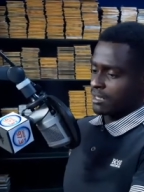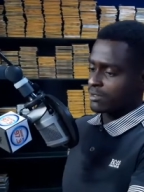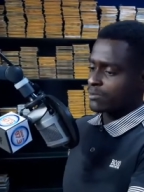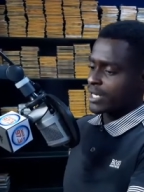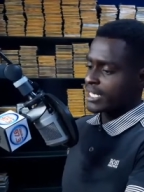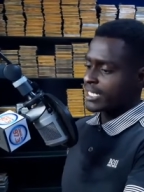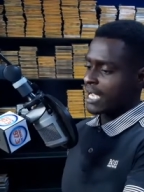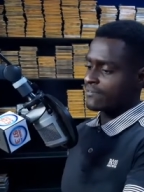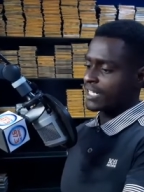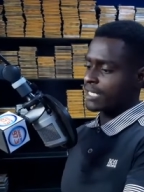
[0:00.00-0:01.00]
The reigning
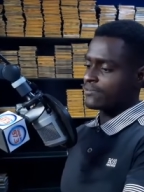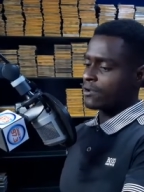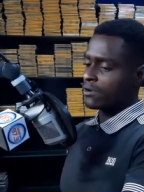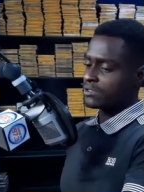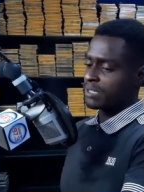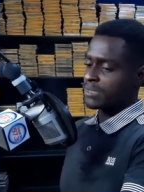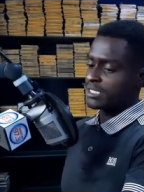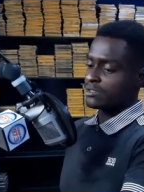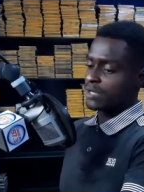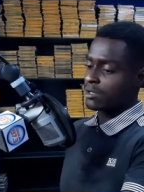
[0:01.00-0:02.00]
African 400
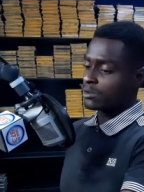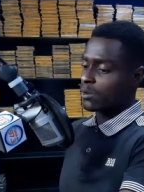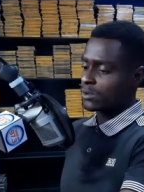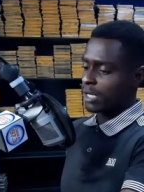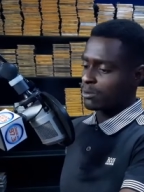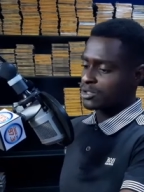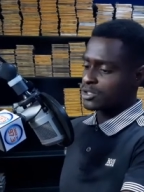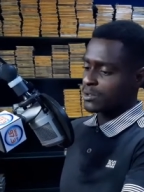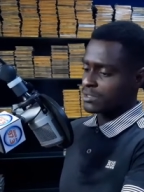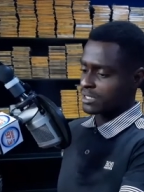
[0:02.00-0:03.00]
meters record holder was
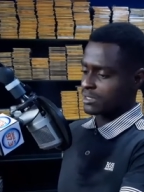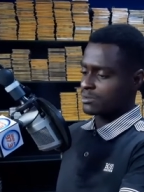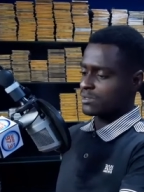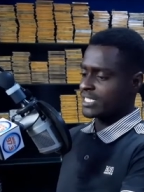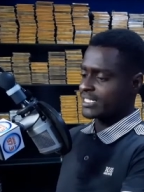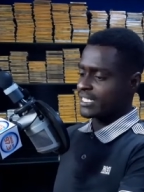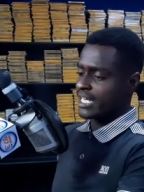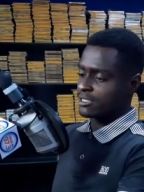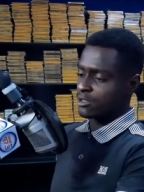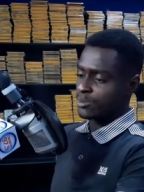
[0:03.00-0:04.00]
chosen to lead the
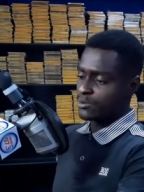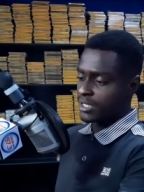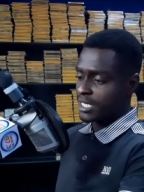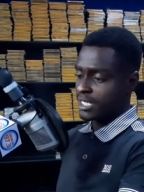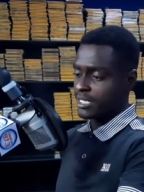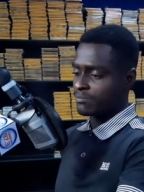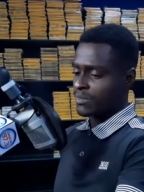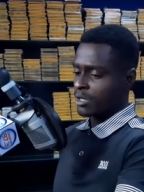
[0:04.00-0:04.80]
SWAA,